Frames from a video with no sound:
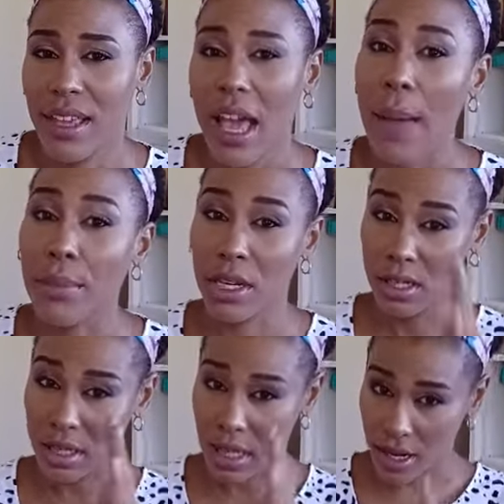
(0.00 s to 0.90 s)
I'm going
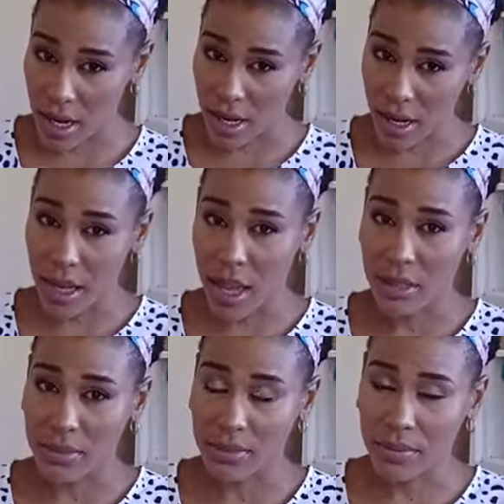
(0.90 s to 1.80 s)
to take that again.
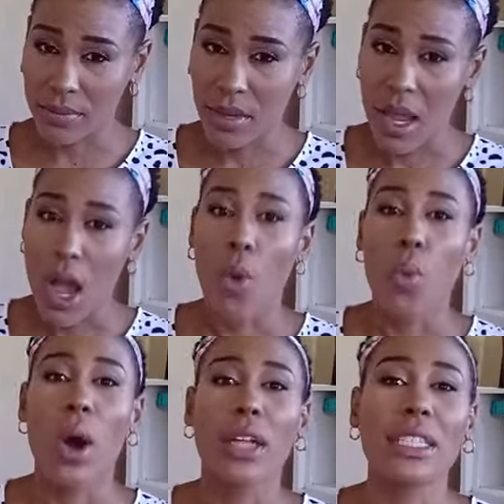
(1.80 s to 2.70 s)

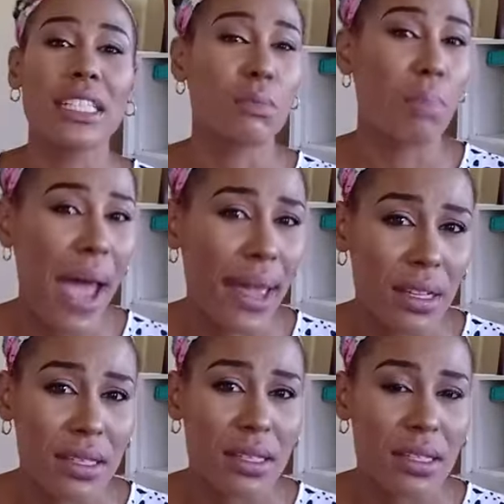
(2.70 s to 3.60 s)
What is
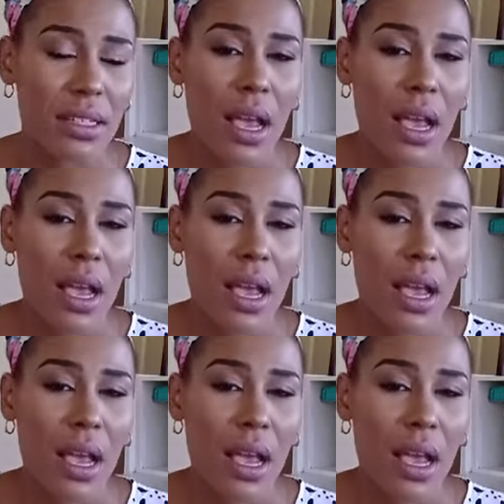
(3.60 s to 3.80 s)
bias?